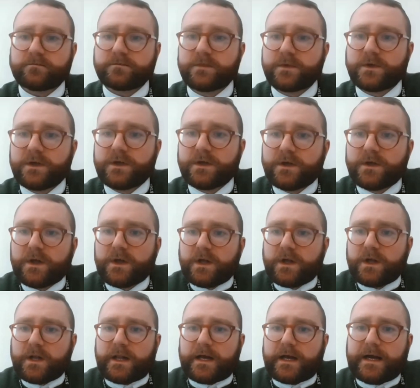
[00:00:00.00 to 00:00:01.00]
you.
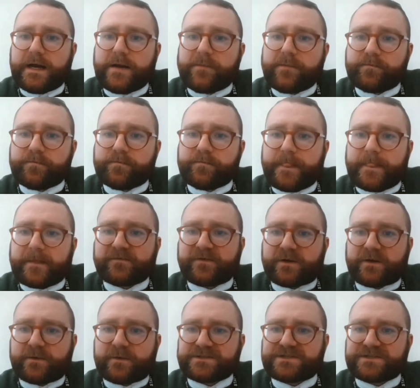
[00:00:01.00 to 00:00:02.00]
We've
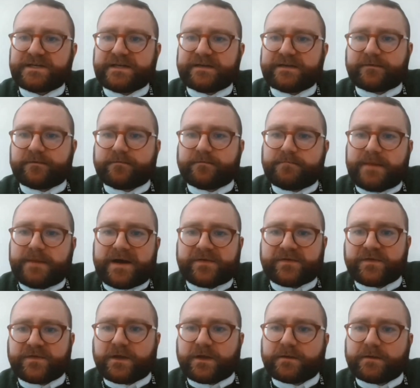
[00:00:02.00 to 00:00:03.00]
got a question here from
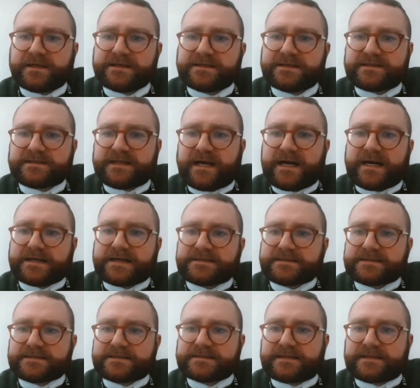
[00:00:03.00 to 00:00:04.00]
Matthew. He's
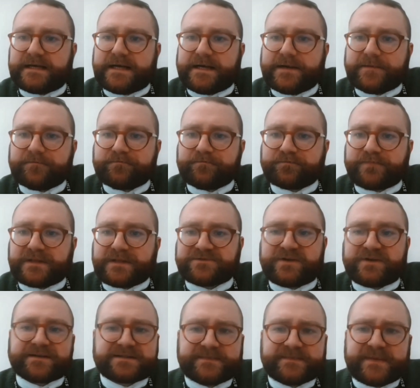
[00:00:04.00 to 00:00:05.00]
asked, it's
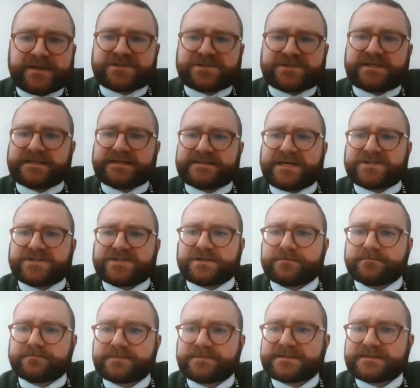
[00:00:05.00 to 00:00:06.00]
around
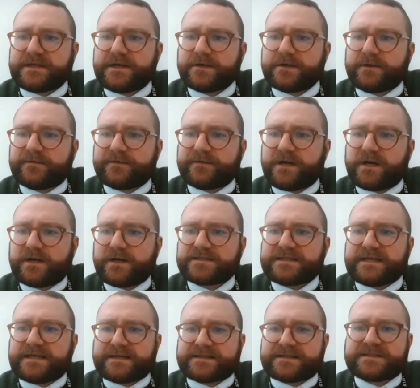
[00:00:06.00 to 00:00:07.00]
specialization. So if an
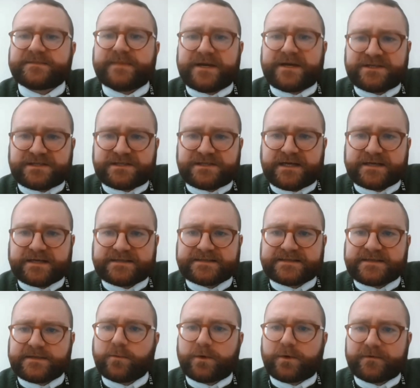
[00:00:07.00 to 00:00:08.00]
architect
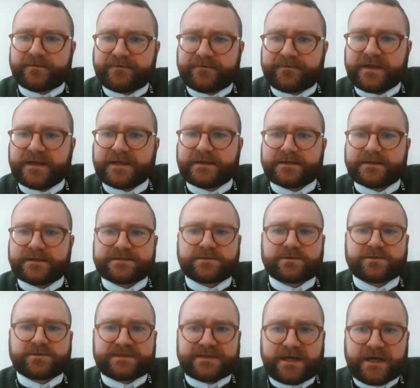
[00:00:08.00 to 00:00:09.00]
specializes in one field
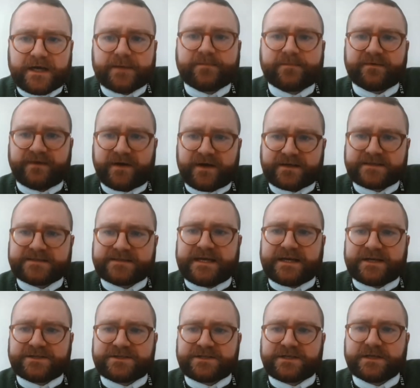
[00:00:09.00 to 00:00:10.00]
or type of
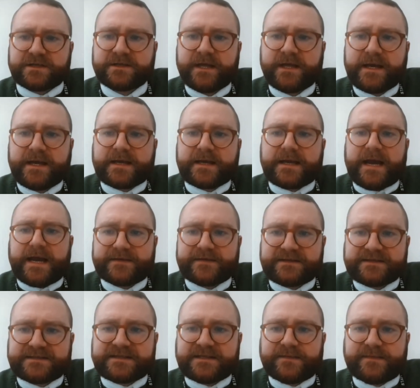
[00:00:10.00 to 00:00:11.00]
architecture, can
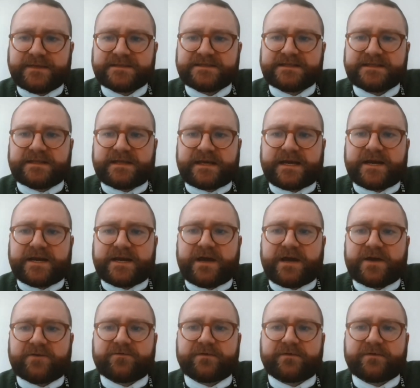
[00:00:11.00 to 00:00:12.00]
the CPD they
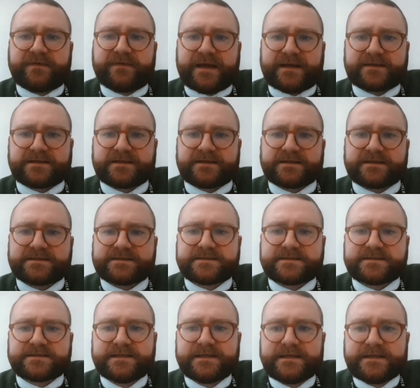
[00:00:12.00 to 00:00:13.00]
carry out reflect
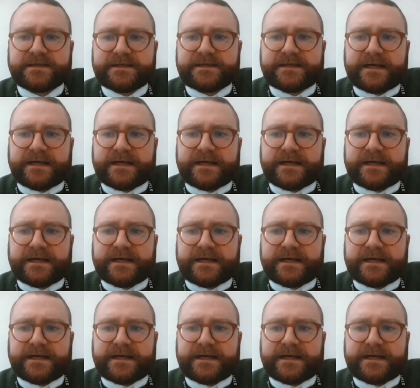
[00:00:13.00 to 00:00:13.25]
this?